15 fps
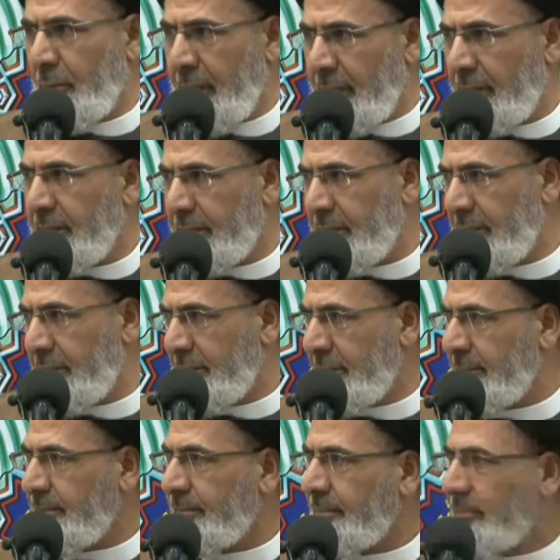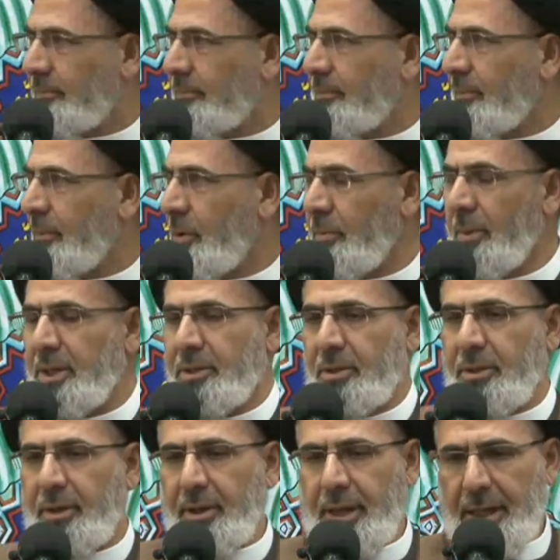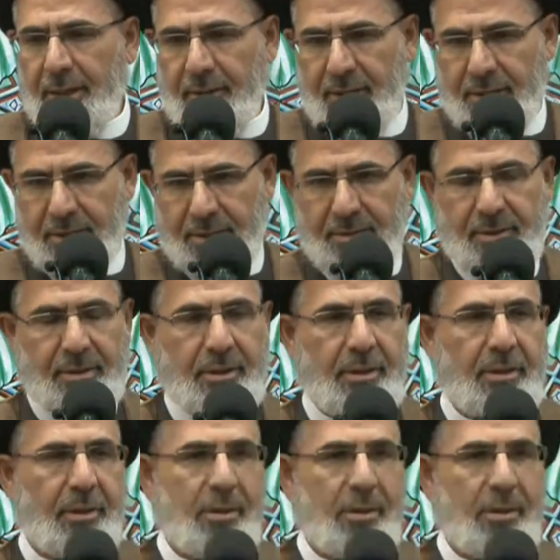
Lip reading: weaknesses. You must correct this